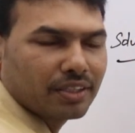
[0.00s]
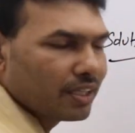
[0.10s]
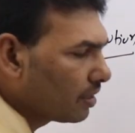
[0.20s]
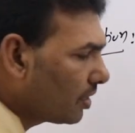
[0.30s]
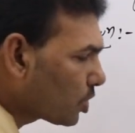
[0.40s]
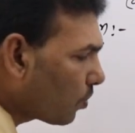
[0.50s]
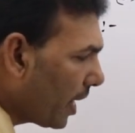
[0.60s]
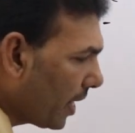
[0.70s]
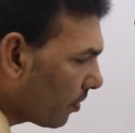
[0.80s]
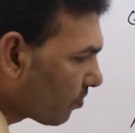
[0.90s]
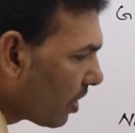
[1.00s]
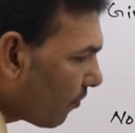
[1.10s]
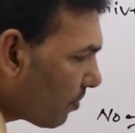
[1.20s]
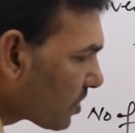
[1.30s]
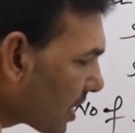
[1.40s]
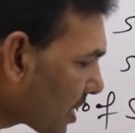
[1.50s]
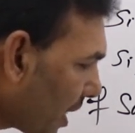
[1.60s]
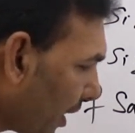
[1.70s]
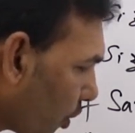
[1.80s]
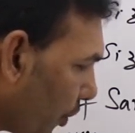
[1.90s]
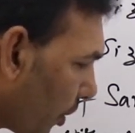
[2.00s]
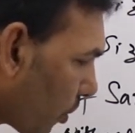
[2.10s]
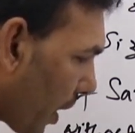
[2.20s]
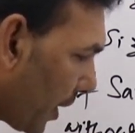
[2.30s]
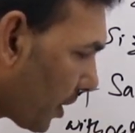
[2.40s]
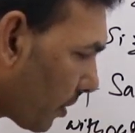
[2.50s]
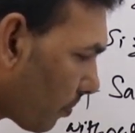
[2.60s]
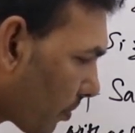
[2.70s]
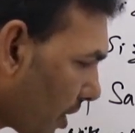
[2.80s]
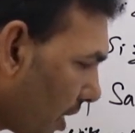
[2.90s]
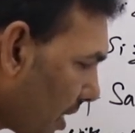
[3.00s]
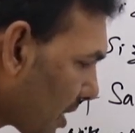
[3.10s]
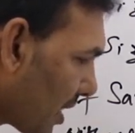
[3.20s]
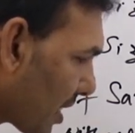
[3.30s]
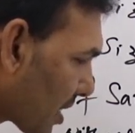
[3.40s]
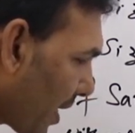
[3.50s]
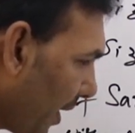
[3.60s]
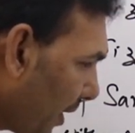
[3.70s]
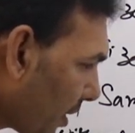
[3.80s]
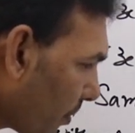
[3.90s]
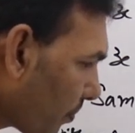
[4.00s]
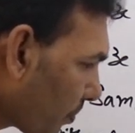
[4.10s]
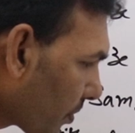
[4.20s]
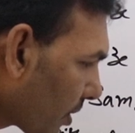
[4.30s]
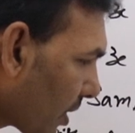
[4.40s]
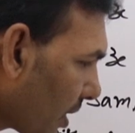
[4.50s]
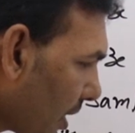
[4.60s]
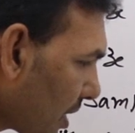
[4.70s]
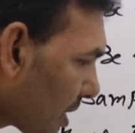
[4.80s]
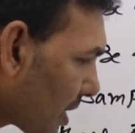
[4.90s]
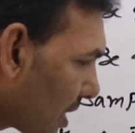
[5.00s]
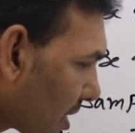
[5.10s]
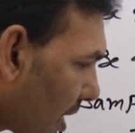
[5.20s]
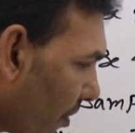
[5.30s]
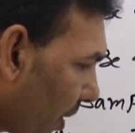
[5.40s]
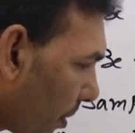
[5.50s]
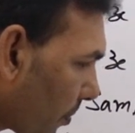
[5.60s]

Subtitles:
That's why from 6 8 you need to write 6 8, 6 11.